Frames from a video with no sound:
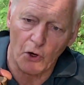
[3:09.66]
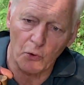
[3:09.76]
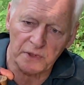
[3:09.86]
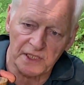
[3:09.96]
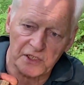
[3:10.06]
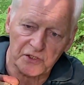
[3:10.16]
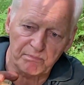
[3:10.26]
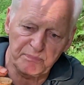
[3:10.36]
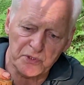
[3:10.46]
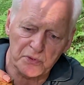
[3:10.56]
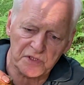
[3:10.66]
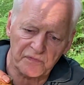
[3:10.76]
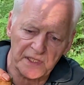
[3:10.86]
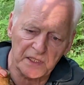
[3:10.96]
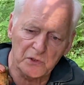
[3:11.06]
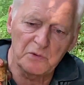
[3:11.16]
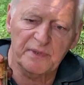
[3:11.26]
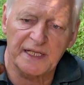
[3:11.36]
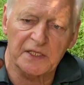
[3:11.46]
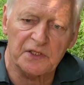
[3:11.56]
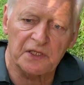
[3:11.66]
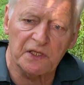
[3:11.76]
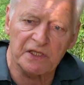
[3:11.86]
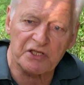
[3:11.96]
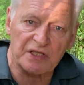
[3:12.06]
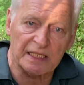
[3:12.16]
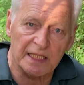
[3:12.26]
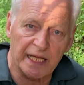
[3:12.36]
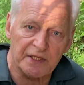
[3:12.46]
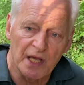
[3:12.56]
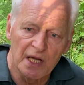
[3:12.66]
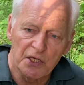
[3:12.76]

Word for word: holding it beautifully illuminated in the sunlight,